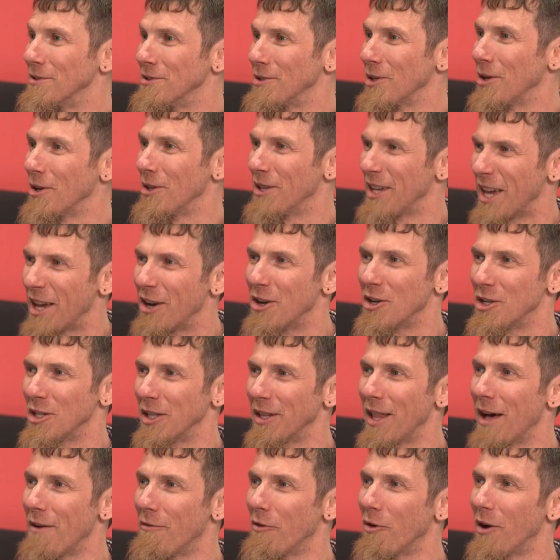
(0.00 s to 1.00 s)
So the energy
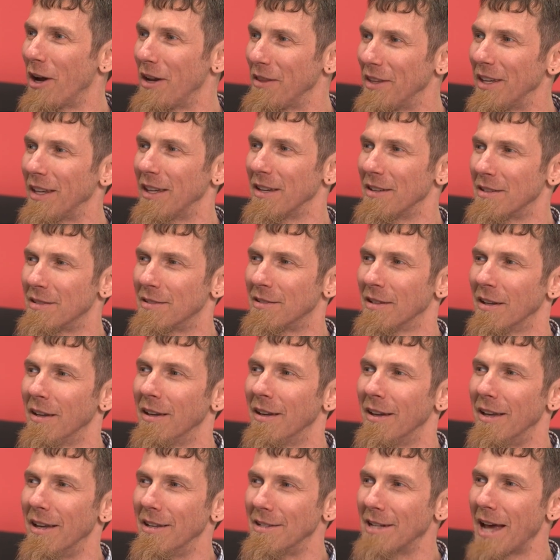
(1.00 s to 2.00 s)
level, I think, is,
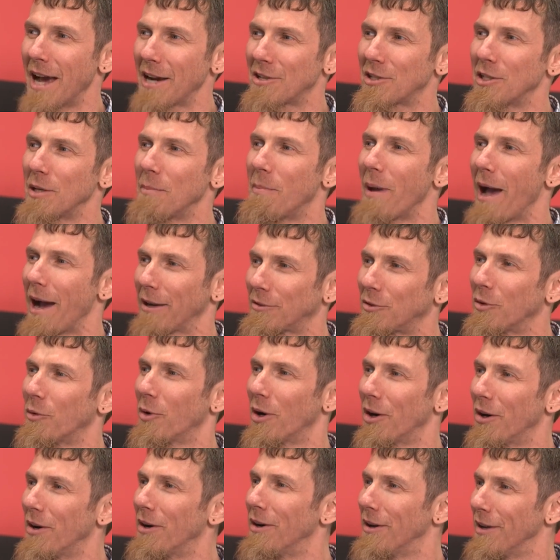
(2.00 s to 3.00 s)
is actually back to
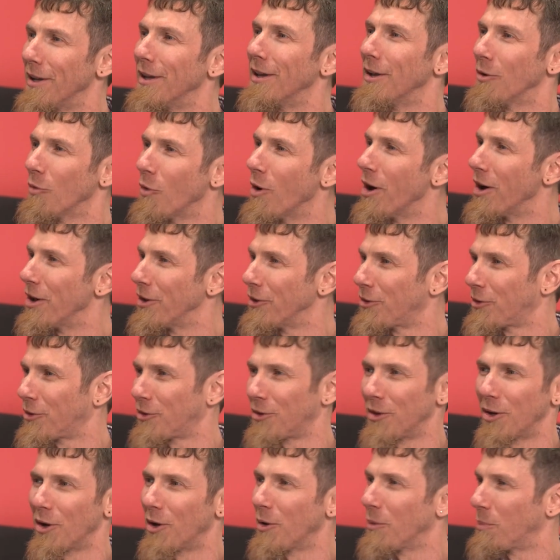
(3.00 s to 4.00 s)
where it
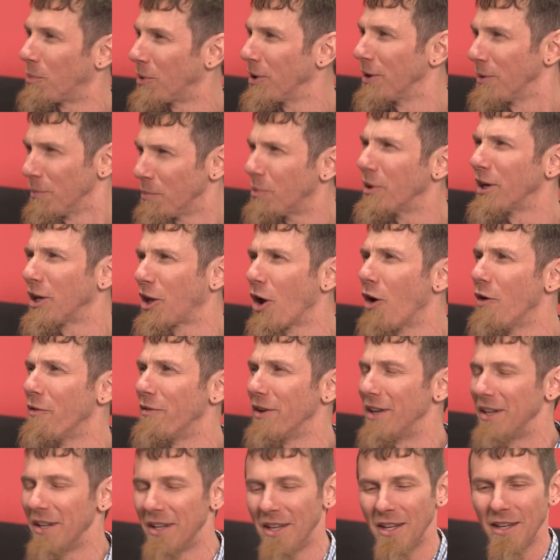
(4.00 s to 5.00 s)
was, you know, pre,
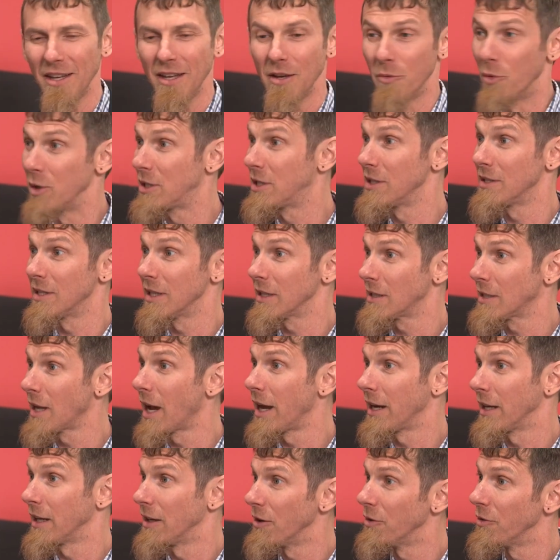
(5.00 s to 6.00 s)
covid which is
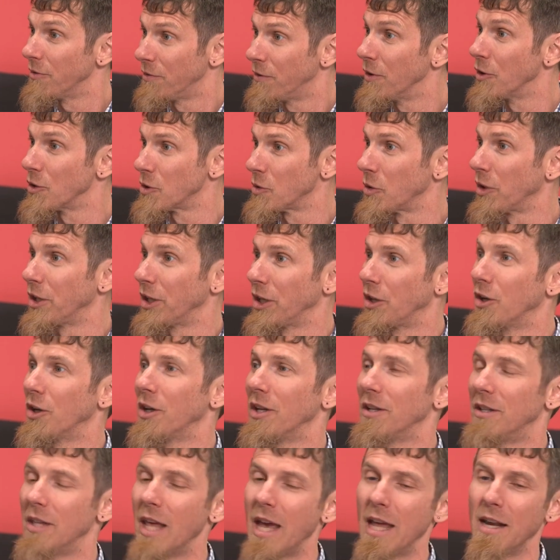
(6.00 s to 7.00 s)
exciting. It feels really
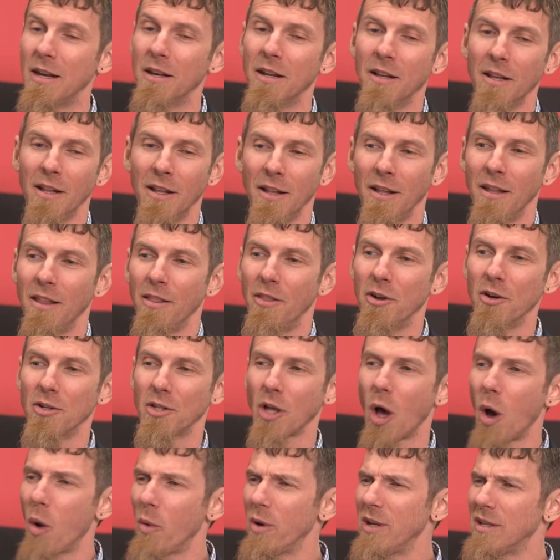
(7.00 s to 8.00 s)
good. Then there's
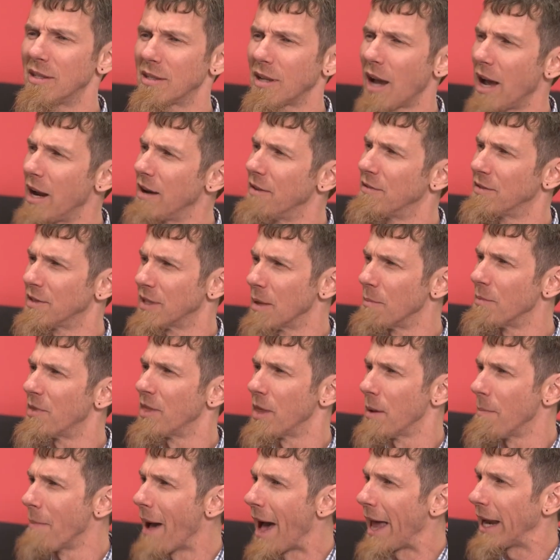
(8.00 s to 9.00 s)
always kind of some
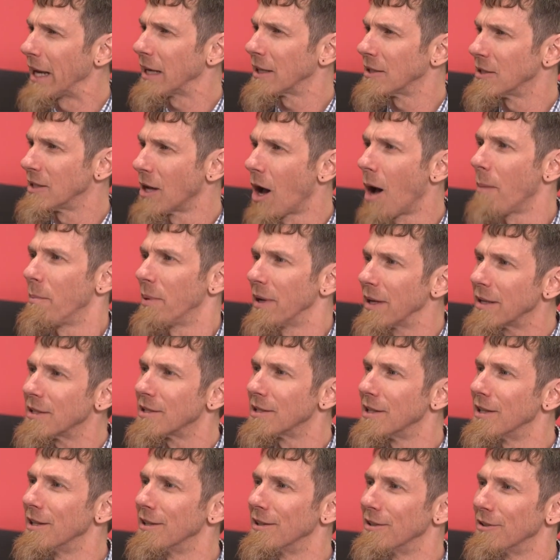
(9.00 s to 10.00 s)
thematic topics
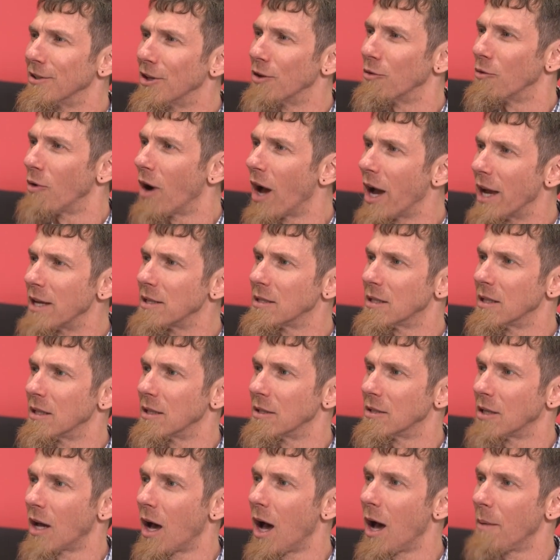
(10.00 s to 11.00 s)
that, that rise to
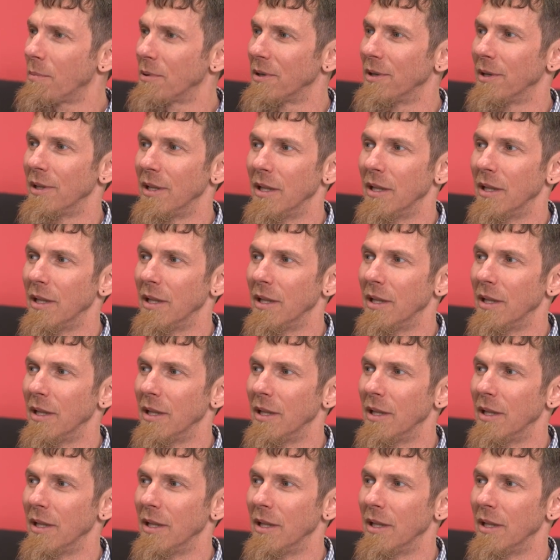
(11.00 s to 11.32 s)
the top.